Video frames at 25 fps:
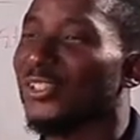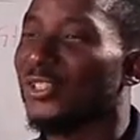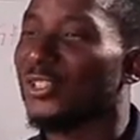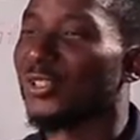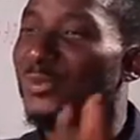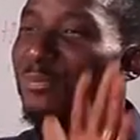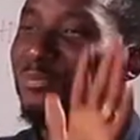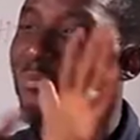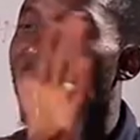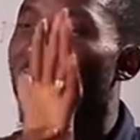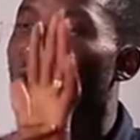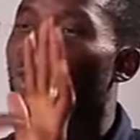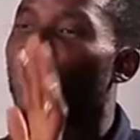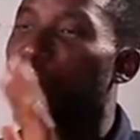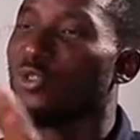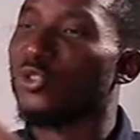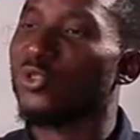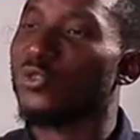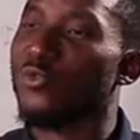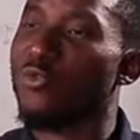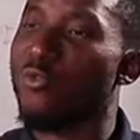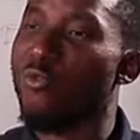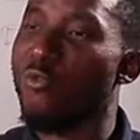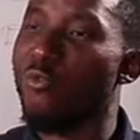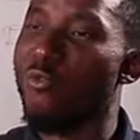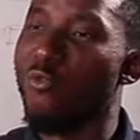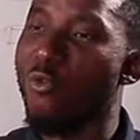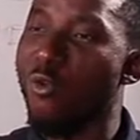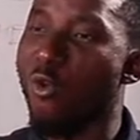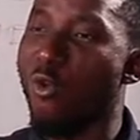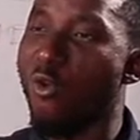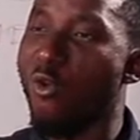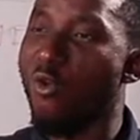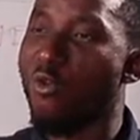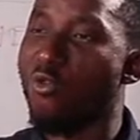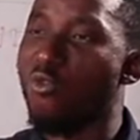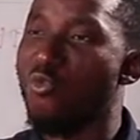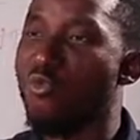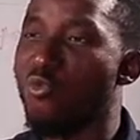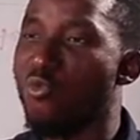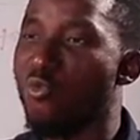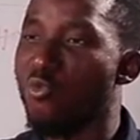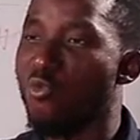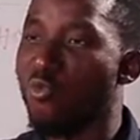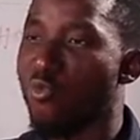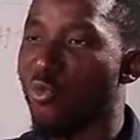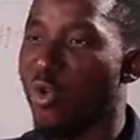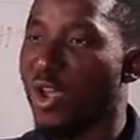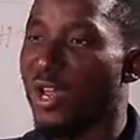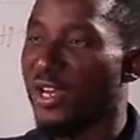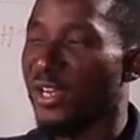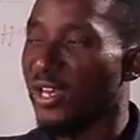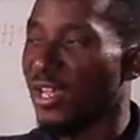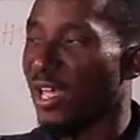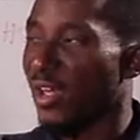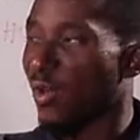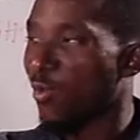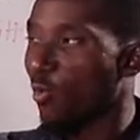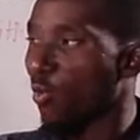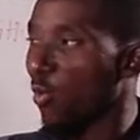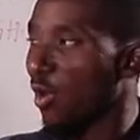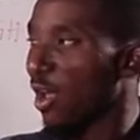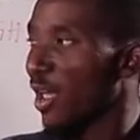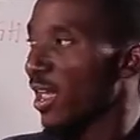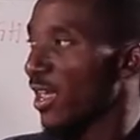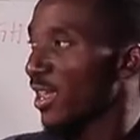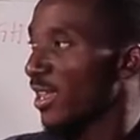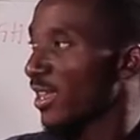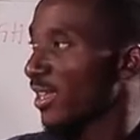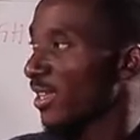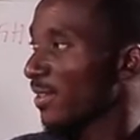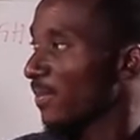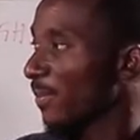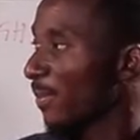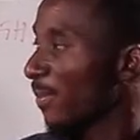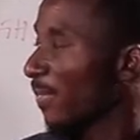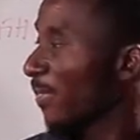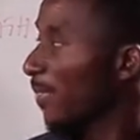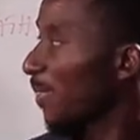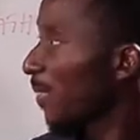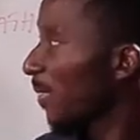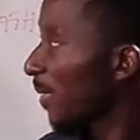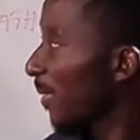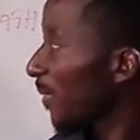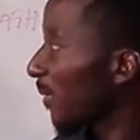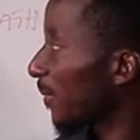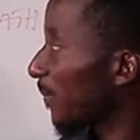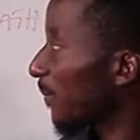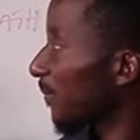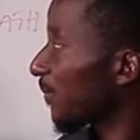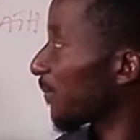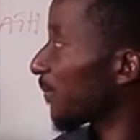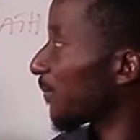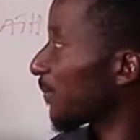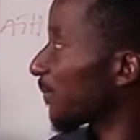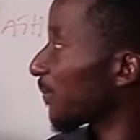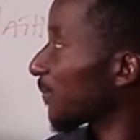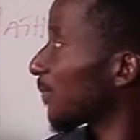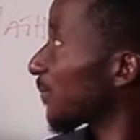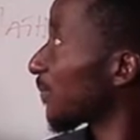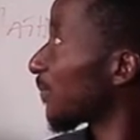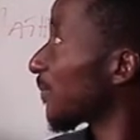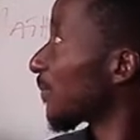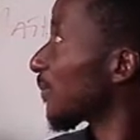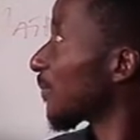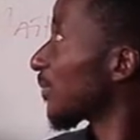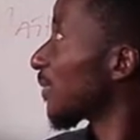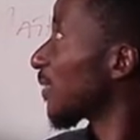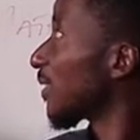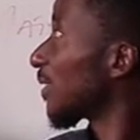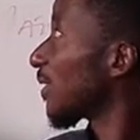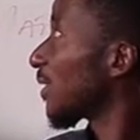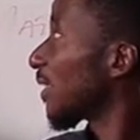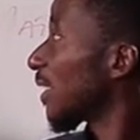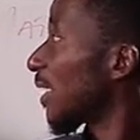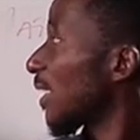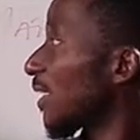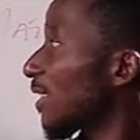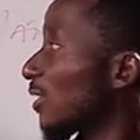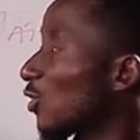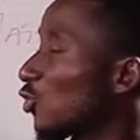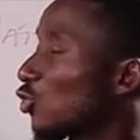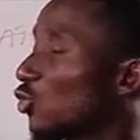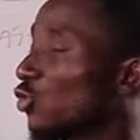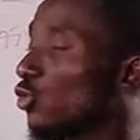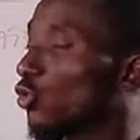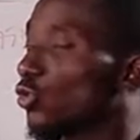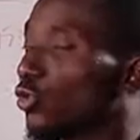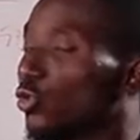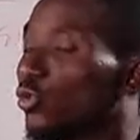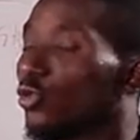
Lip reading: 2 times minus 2y, the answer is minus 4y. And 2 times 30,